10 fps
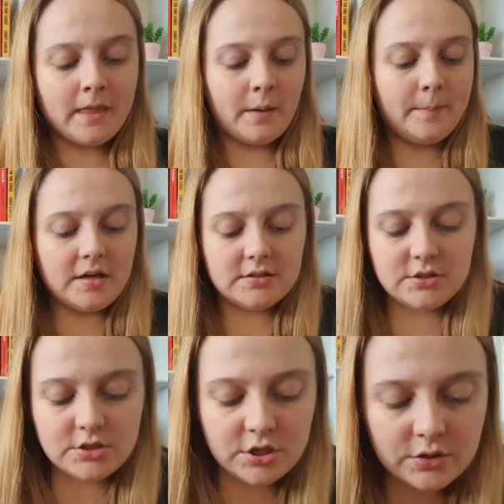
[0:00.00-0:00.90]
but
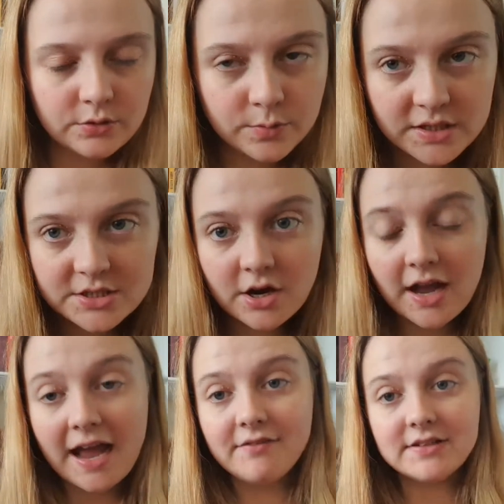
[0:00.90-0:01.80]
two which I
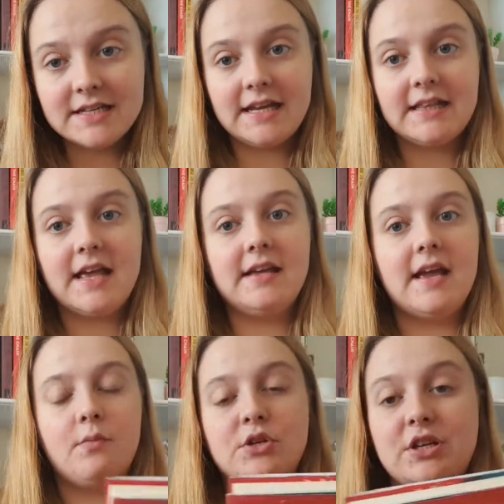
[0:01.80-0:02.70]
haven't taken there
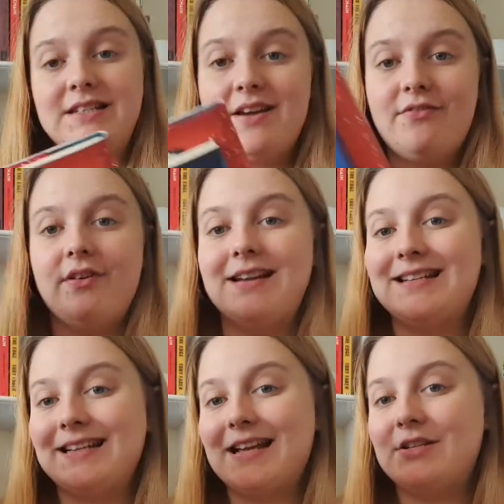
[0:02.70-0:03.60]
yet, which I
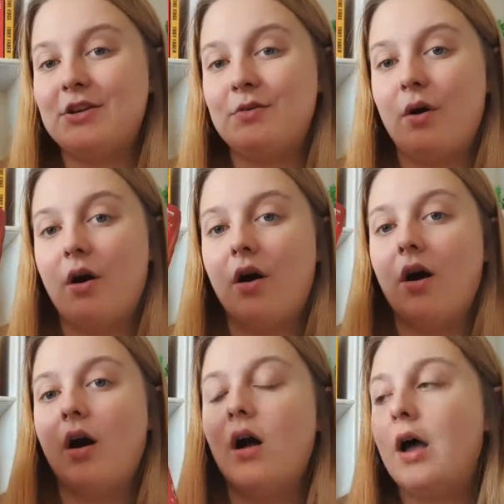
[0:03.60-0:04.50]
didn't get to,
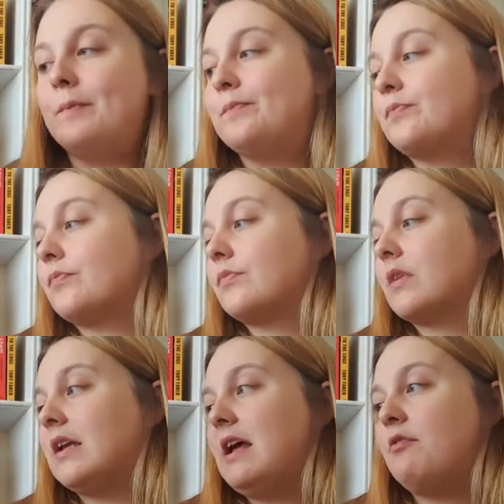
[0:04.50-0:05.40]
are
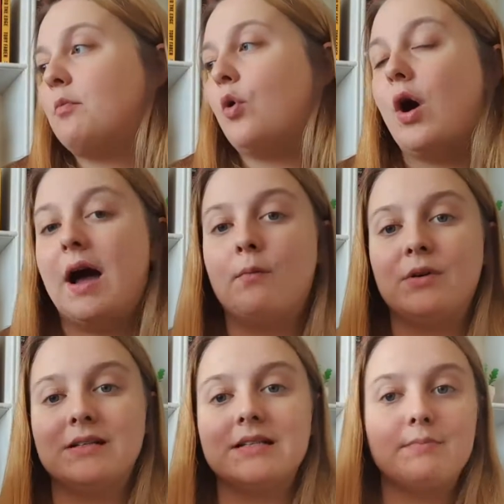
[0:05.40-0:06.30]
Nevermoor and
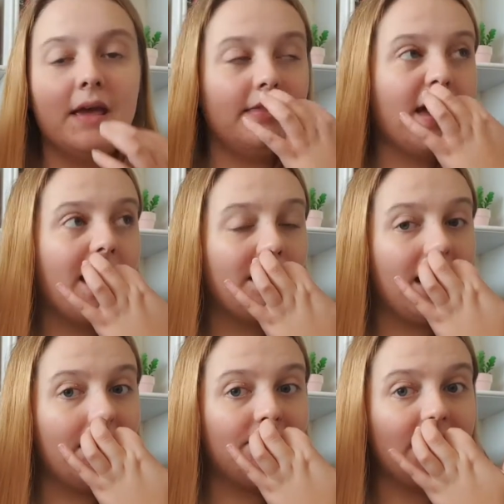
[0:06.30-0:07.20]
Wundersmith, and I
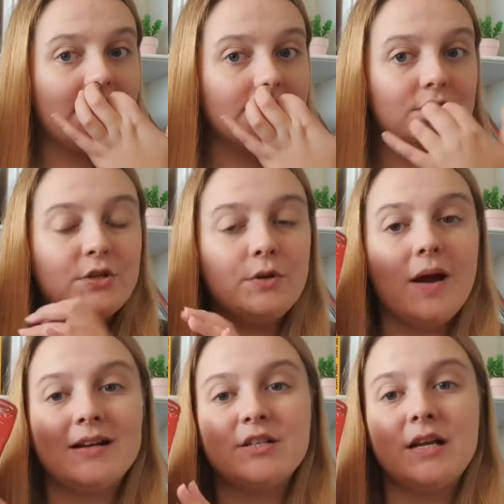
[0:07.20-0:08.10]
have yet to
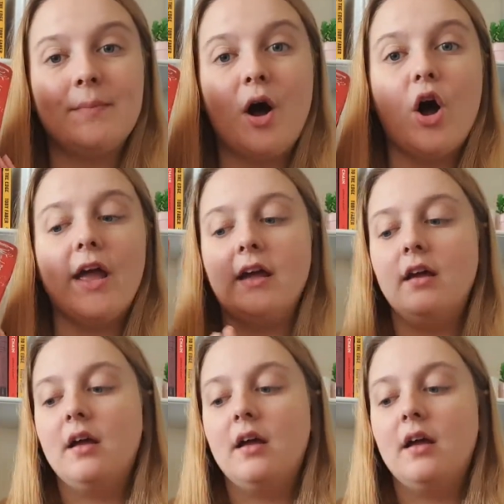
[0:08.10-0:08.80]
actually buy